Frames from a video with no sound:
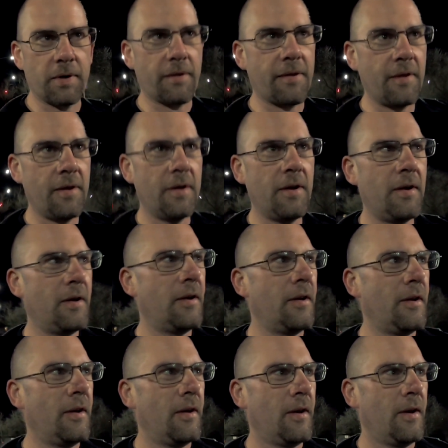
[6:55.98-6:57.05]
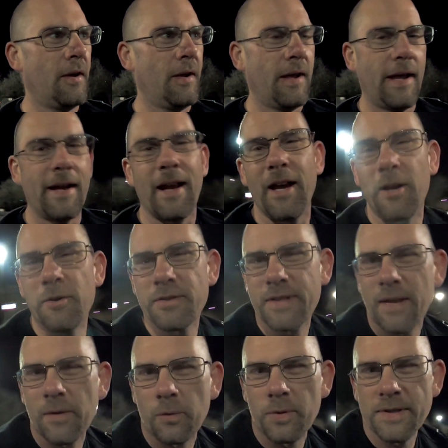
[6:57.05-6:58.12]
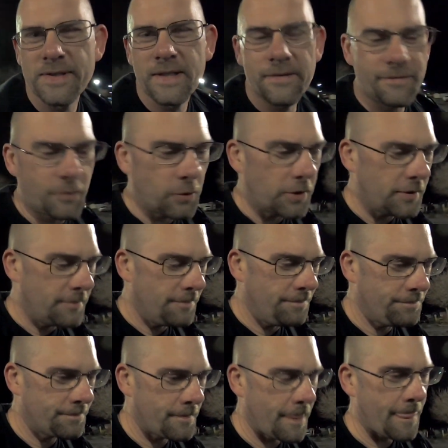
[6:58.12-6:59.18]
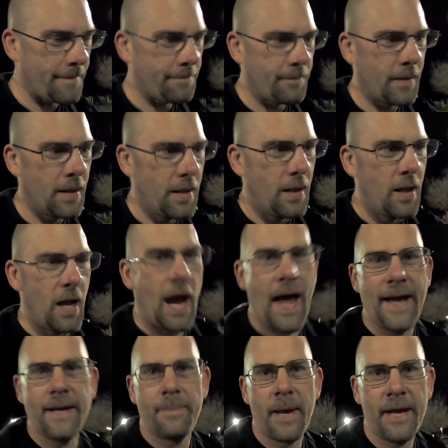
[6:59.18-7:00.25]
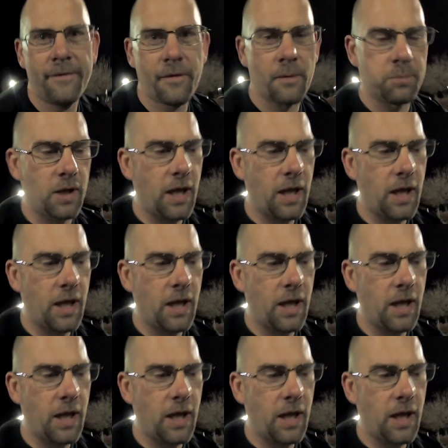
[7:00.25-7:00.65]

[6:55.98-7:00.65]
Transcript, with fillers: with. And I understand the reasoning for it. I had to pay for the